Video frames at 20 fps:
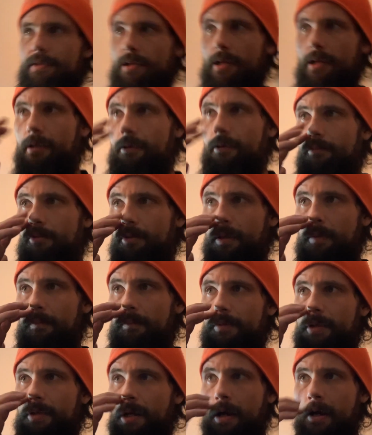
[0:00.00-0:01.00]
I didn't really
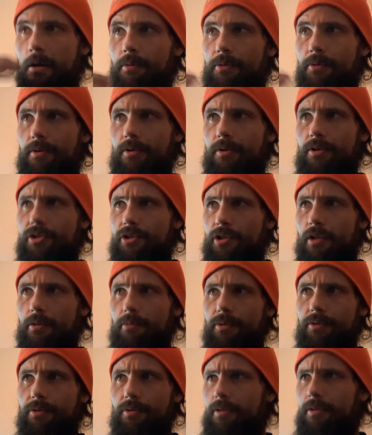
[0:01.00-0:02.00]
talk with her, share
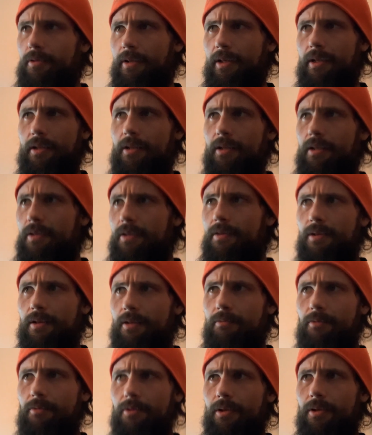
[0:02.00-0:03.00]
with her, like
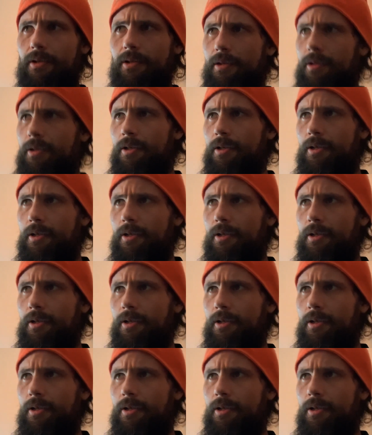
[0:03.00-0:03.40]
anything really